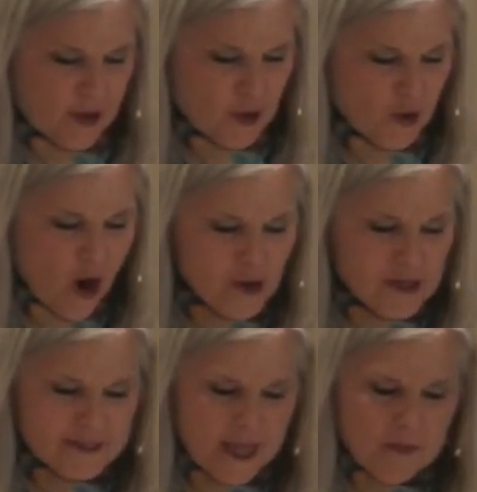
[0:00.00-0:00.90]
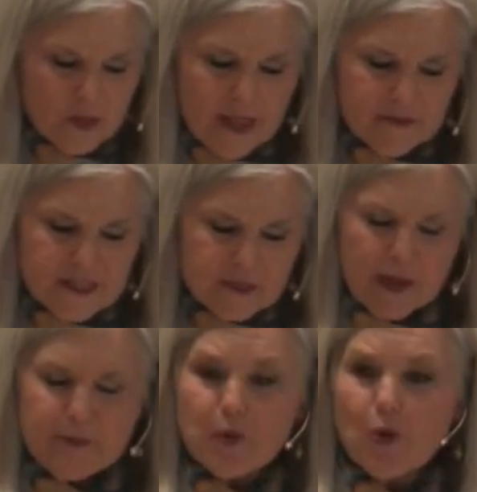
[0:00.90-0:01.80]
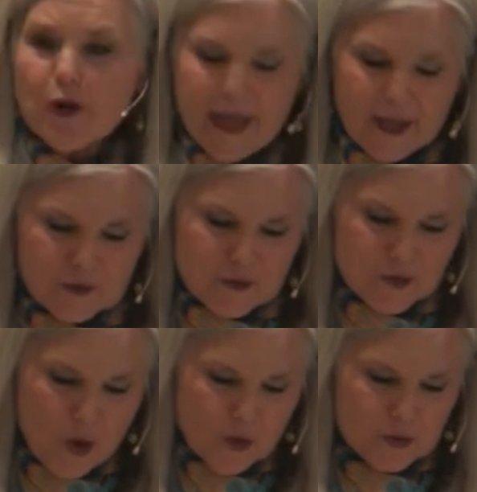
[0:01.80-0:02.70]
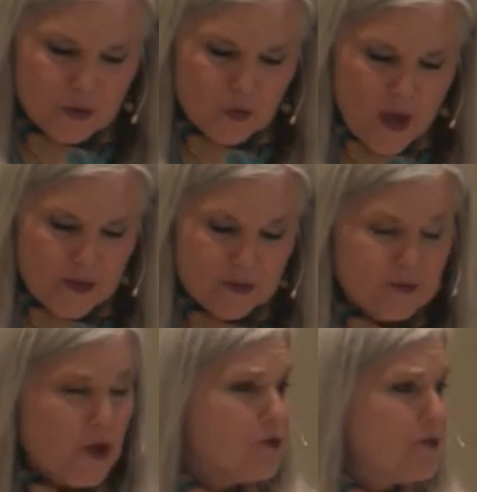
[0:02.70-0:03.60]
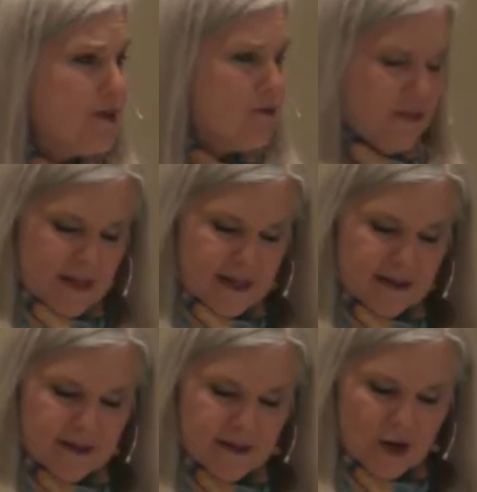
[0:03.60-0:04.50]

Her heart is humble, evidenced by pouring out her soul to the one who knows everything.